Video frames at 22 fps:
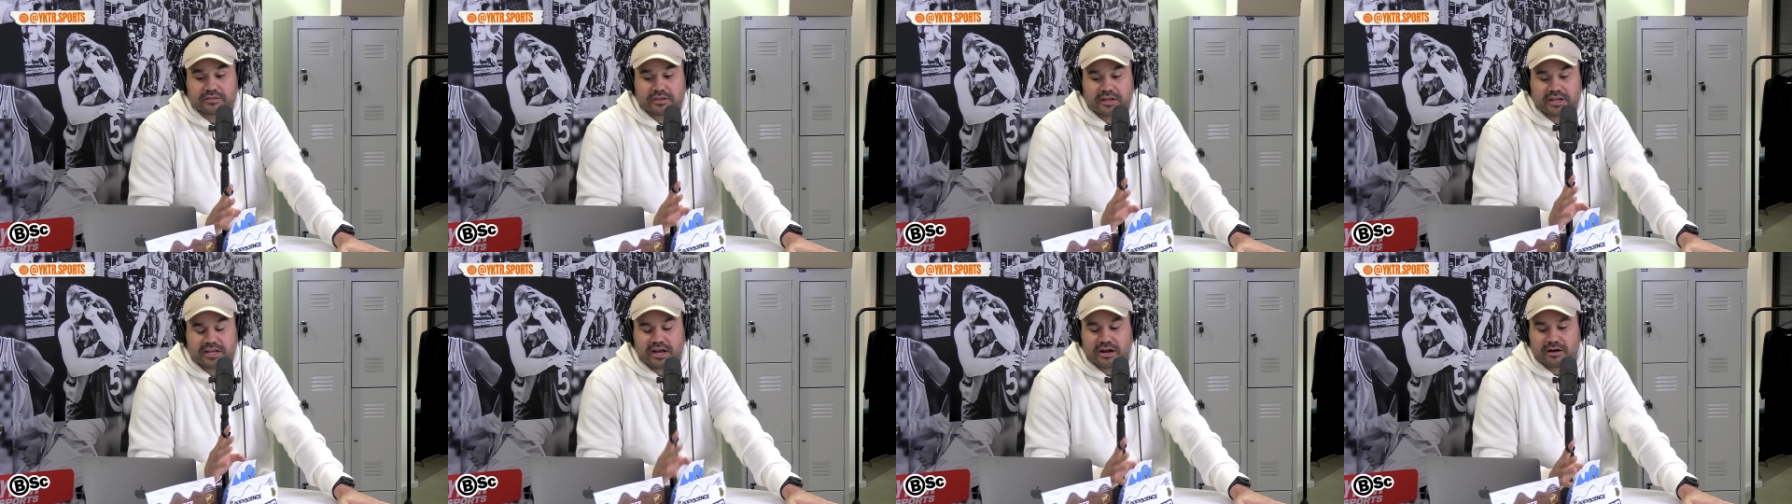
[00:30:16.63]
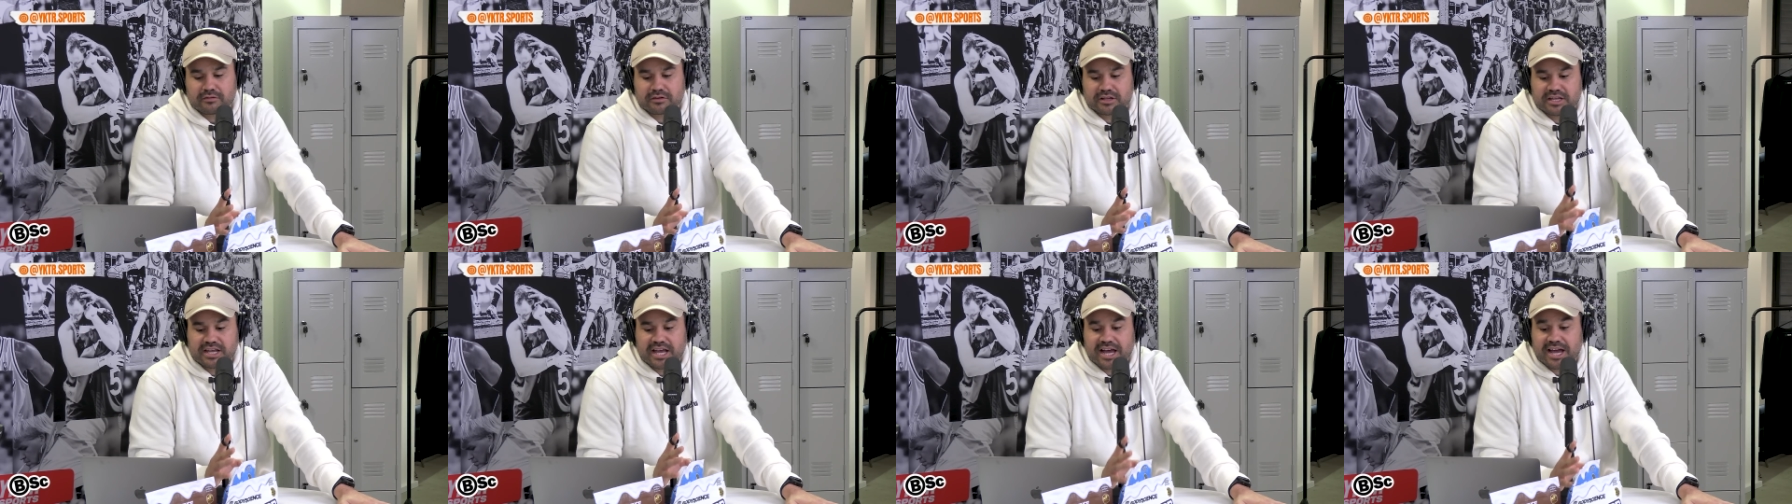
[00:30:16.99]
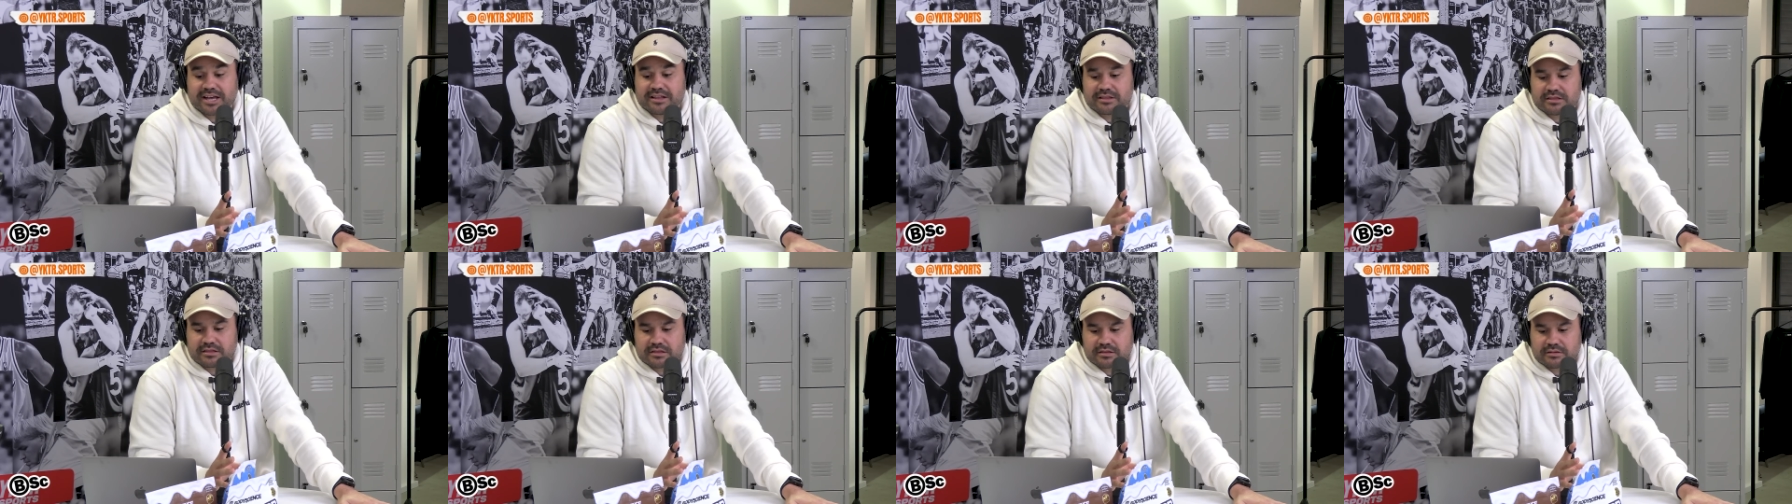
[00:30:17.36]
They're currently
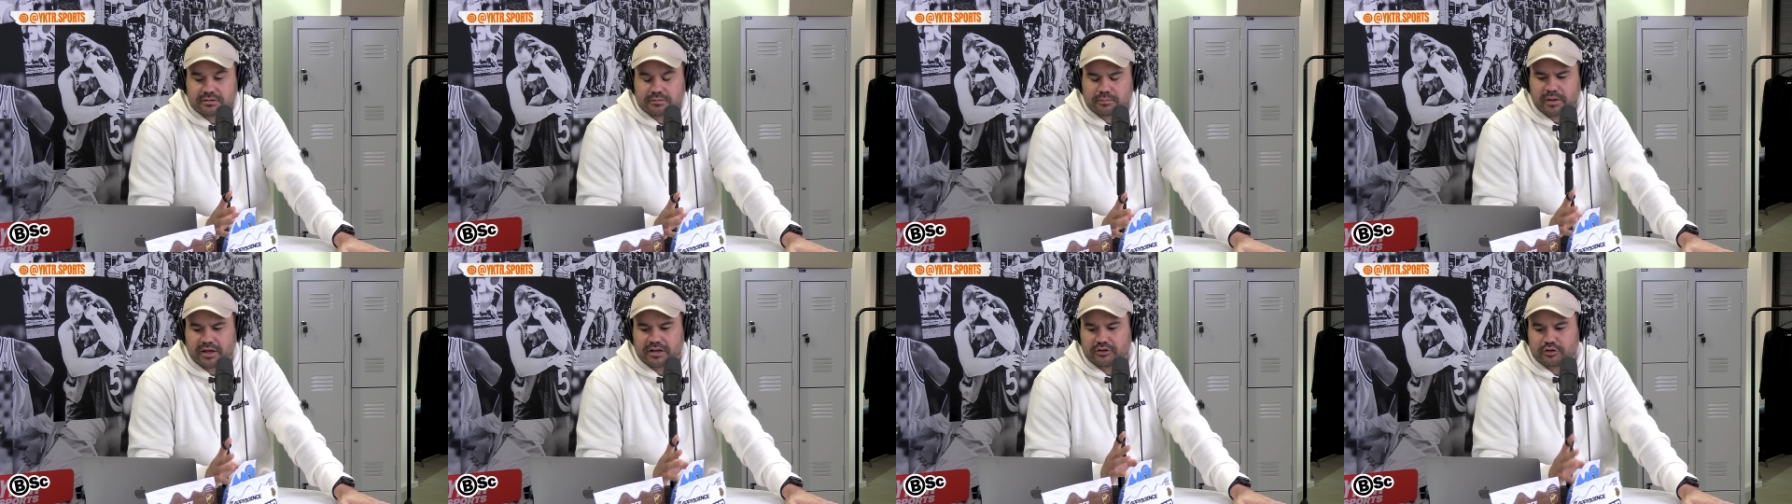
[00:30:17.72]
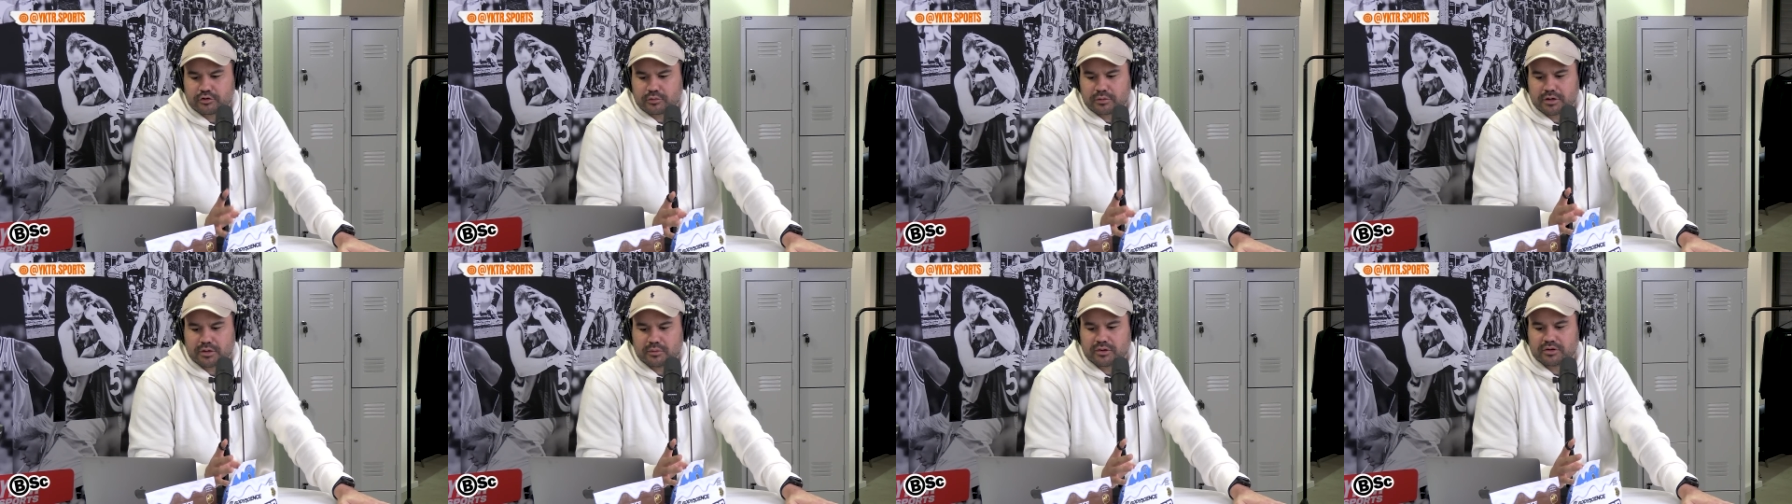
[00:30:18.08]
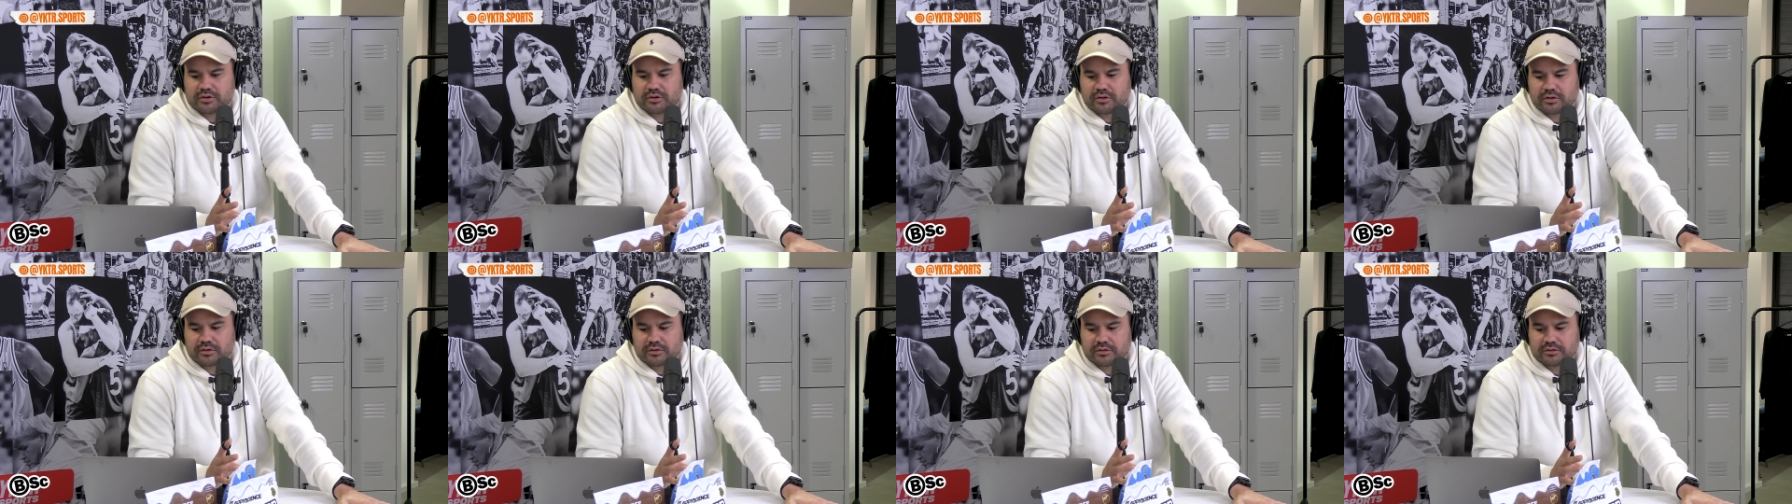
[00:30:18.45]
8th, paying
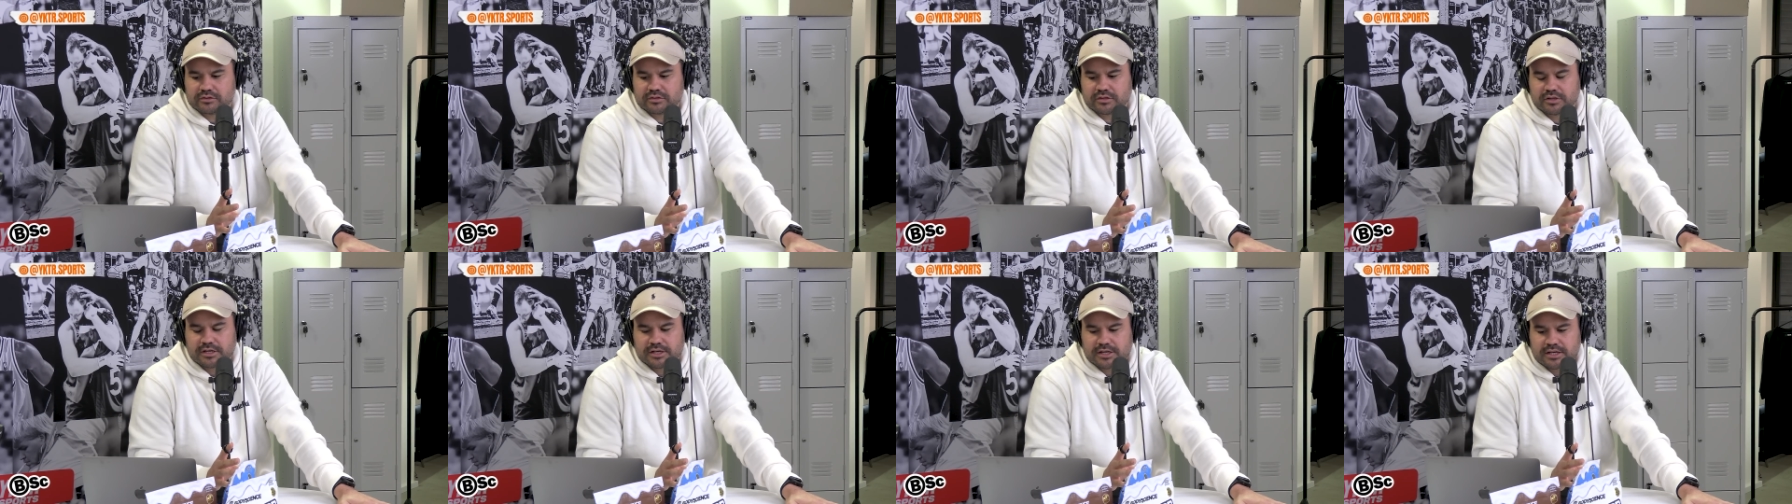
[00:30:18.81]
$21.